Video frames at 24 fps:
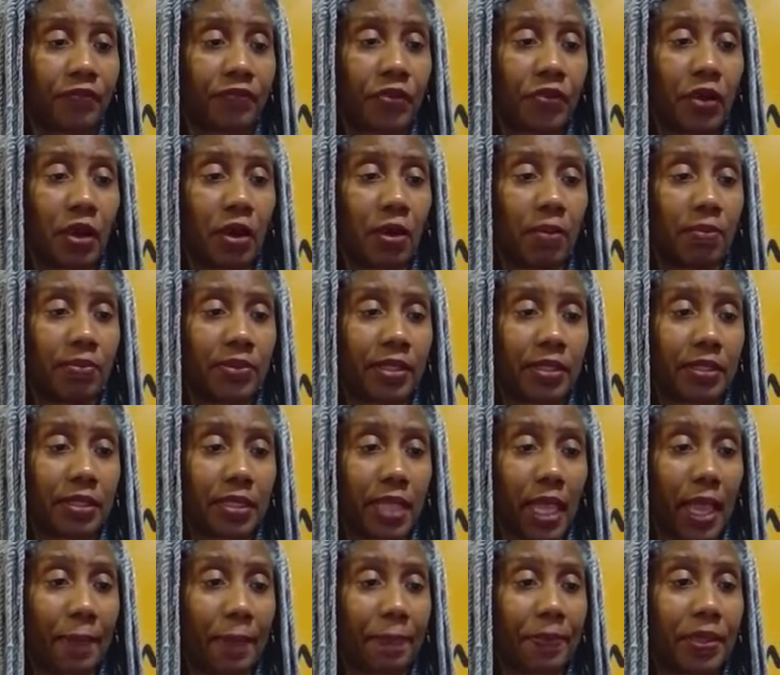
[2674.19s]
from the
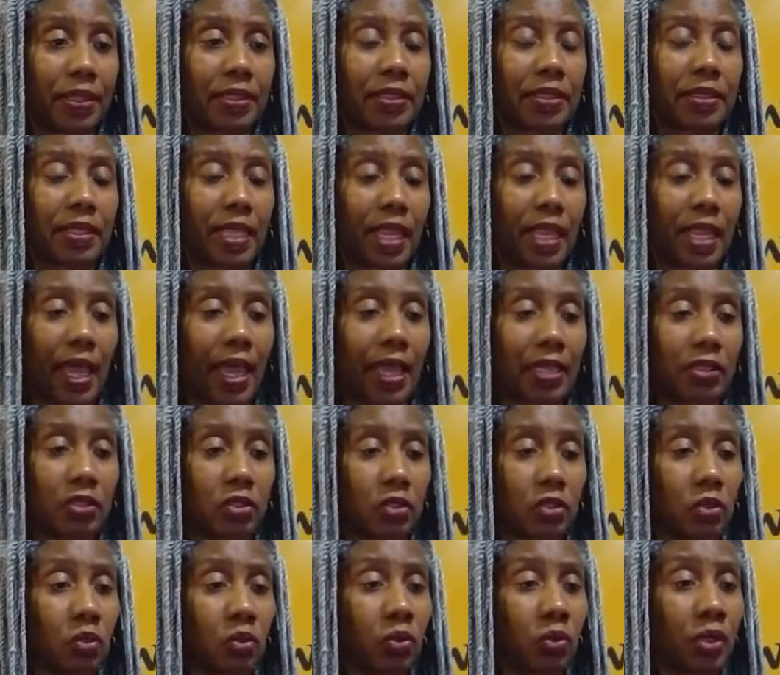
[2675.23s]
topics that I
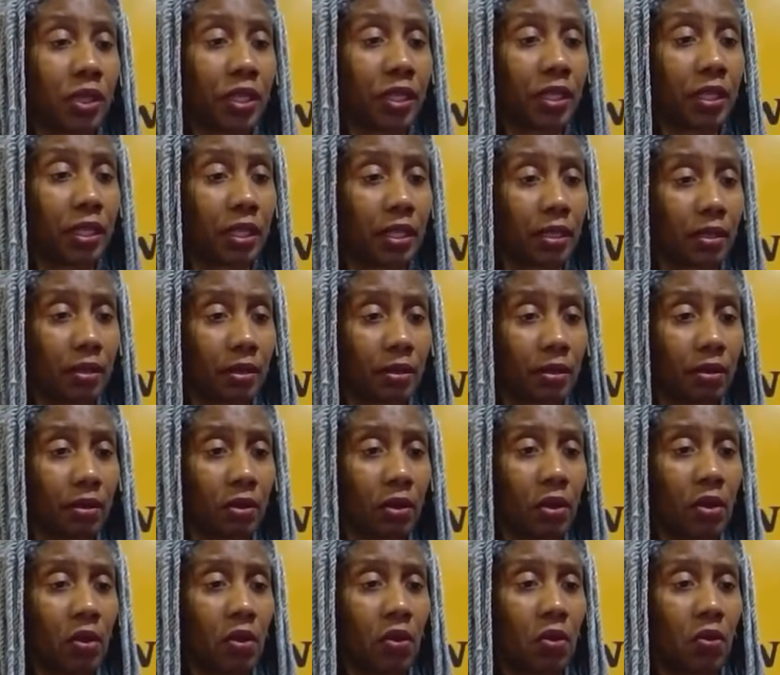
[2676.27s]
do here
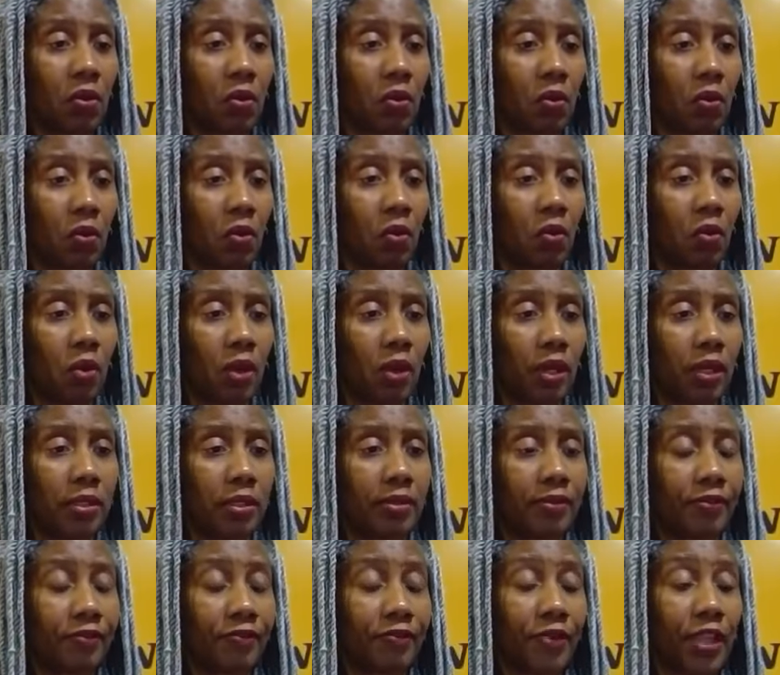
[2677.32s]

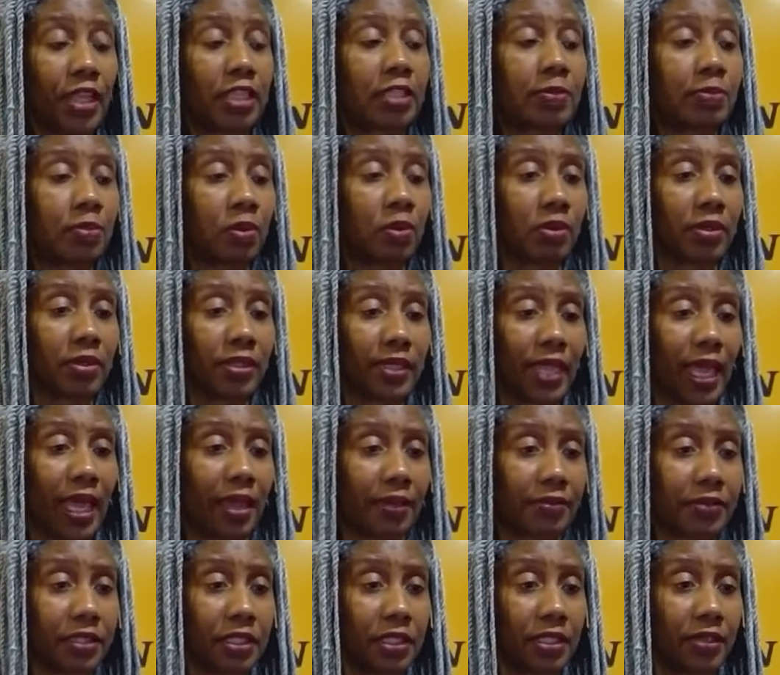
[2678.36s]
on Facebook
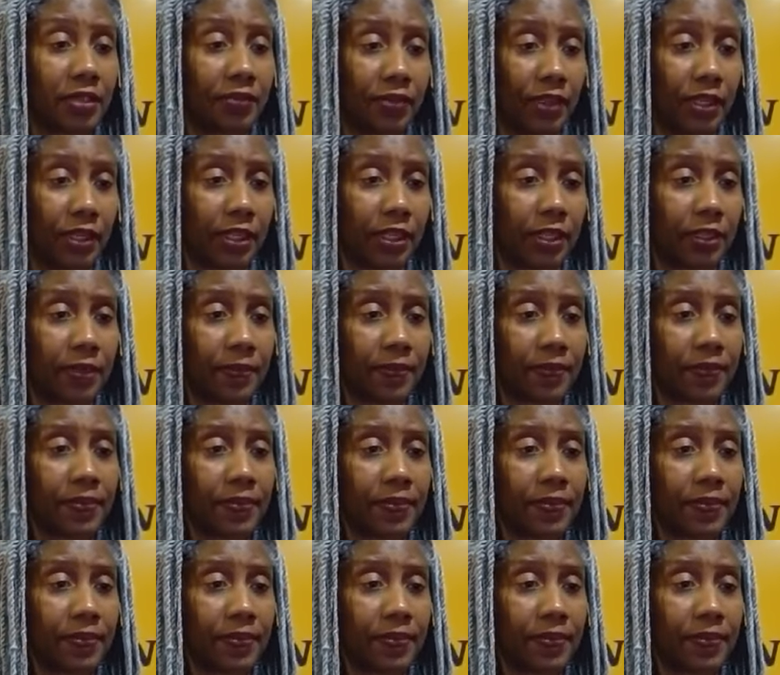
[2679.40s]
Live TV.